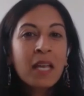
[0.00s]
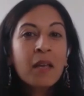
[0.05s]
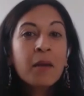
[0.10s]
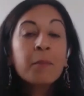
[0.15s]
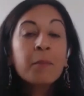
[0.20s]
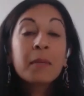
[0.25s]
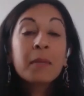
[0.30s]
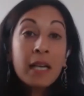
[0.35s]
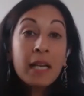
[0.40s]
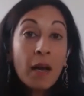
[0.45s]

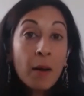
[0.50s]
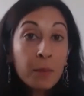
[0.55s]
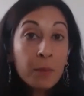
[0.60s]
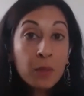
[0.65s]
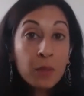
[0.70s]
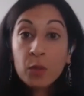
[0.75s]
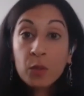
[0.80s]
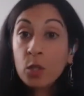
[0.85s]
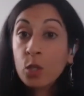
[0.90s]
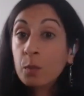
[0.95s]
Meetup
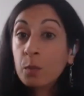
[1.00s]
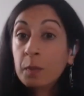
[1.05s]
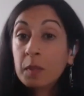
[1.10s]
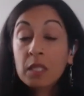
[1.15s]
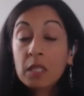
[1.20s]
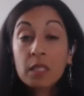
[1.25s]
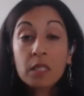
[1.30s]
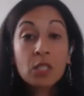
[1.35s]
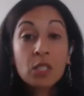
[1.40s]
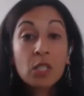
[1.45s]

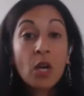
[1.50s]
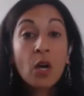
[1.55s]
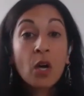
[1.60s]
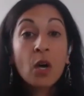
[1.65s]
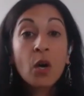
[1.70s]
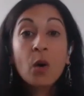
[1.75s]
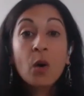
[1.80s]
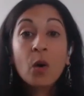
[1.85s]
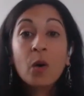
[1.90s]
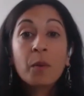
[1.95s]
groups.
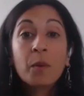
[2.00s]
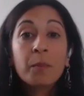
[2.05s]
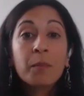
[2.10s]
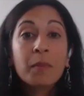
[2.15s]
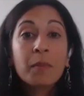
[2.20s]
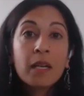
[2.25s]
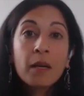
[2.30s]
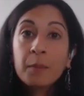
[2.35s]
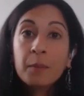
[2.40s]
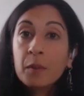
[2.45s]
So
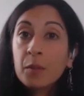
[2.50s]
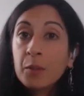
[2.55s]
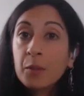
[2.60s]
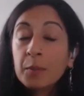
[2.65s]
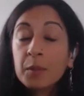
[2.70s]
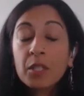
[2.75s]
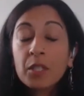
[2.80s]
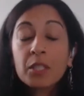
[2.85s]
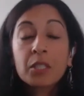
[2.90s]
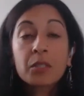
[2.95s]
meetup
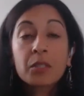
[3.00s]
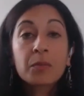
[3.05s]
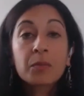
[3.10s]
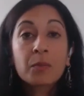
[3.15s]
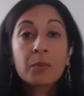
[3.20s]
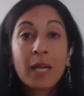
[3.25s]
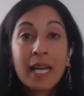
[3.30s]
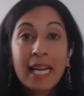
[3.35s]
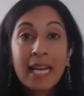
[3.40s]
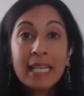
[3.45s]
groups are
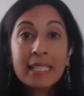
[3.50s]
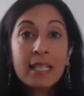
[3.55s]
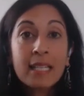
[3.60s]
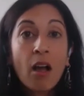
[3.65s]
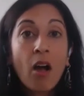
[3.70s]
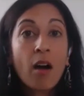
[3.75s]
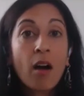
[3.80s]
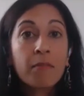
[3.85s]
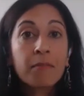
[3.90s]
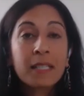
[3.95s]
great.
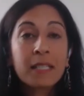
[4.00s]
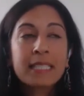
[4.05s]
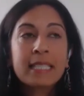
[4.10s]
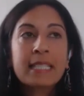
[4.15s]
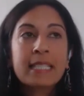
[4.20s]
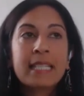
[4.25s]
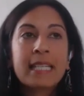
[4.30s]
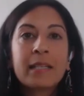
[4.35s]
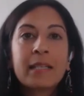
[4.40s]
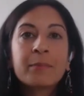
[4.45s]

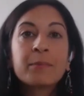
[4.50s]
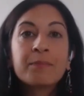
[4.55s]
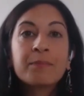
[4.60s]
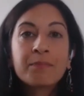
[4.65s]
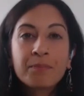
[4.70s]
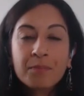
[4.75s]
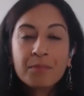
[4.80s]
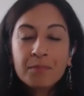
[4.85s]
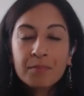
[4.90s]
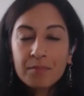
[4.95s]
Obviously,
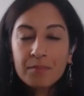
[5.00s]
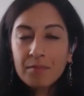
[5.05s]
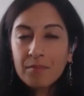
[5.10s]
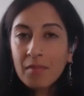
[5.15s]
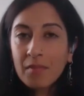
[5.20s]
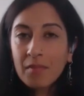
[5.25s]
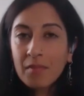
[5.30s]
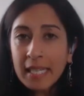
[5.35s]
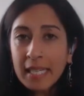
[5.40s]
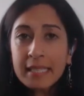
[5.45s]

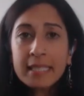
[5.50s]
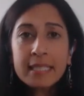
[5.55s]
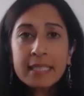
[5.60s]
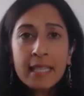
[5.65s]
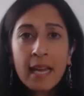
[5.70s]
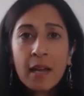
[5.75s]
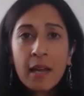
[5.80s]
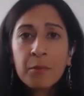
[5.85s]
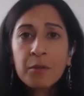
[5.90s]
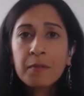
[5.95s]
in this
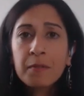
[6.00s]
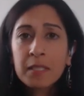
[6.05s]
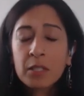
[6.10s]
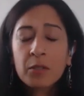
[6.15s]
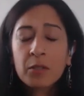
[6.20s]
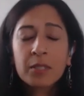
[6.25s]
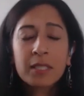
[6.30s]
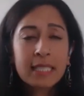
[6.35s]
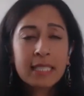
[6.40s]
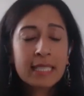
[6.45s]
time of
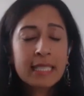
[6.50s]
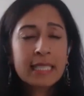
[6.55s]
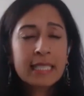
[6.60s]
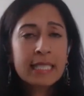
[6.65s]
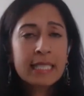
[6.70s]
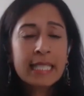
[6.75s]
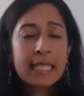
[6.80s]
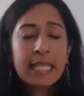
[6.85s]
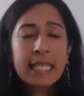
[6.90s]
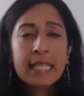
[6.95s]
physical
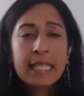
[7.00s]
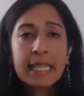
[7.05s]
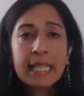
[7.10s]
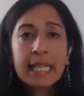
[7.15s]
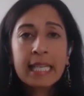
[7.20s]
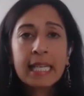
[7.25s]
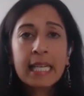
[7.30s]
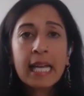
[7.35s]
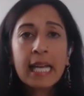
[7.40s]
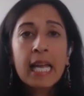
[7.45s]
distancing,
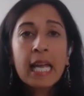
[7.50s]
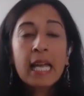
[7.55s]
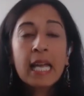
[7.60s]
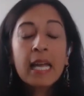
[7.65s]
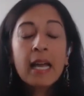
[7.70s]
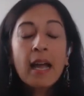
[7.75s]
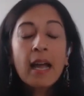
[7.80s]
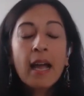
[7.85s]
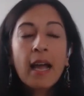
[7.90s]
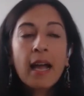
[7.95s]
the
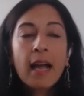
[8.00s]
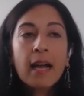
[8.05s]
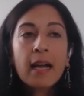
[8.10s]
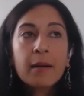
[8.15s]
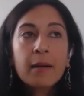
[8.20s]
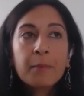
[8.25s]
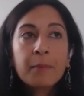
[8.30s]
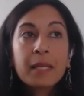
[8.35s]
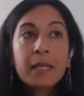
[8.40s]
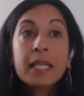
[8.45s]

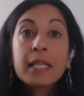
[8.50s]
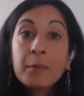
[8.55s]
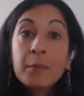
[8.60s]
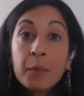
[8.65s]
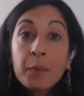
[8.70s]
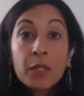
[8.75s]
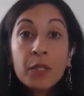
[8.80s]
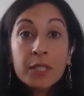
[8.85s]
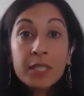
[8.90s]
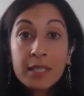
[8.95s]

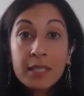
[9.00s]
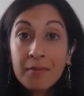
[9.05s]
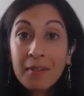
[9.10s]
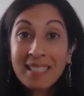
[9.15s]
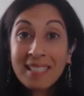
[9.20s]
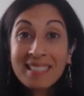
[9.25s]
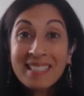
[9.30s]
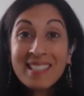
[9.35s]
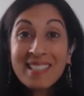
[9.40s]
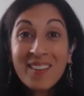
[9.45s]
in-person
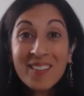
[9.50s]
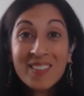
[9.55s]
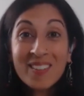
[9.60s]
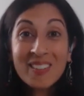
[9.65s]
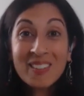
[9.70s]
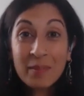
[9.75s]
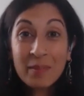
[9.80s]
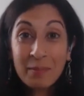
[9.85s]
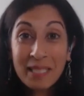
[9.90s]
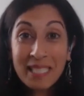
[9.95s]
events are
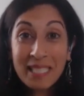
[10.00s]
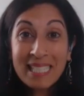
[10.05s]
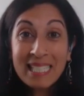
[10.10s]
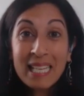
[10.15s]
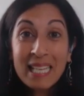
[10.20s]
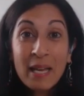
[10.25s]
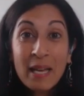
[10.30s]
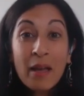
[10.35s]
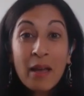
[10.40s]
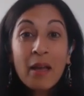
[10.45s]
limited.
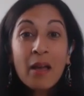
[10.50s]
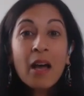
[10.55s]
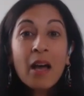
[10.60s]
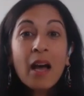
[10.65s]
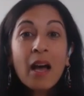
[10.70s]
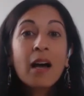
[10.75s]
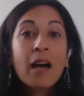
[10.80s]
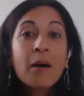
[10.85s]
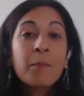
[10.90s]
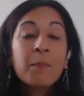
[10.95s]

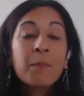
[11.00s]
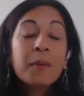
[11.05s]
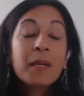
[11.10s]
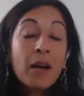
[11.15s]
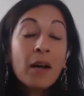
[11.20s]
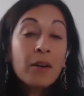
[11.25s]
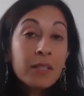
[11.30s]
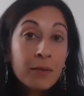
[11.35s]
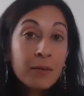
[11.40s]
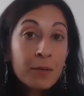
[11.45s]
But
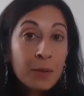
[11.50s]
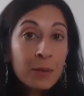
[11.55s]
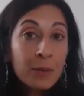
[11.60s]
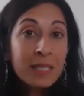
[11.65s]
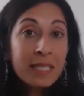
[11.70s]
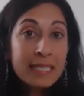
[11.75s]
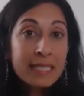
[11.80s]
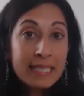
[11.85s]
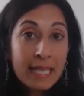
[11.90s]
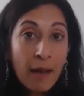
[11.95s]
I'll give you
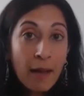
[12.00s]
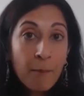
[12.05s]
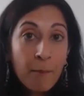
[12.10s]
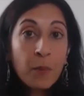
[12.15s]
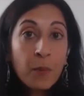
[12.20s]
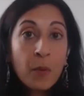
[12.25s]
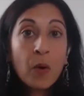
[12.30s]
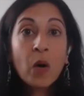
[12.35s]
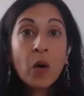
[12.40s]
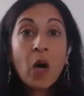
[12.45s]
an
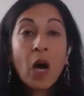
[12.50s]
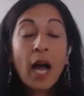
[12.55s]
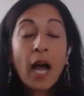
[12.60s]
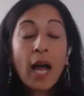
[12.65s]
example.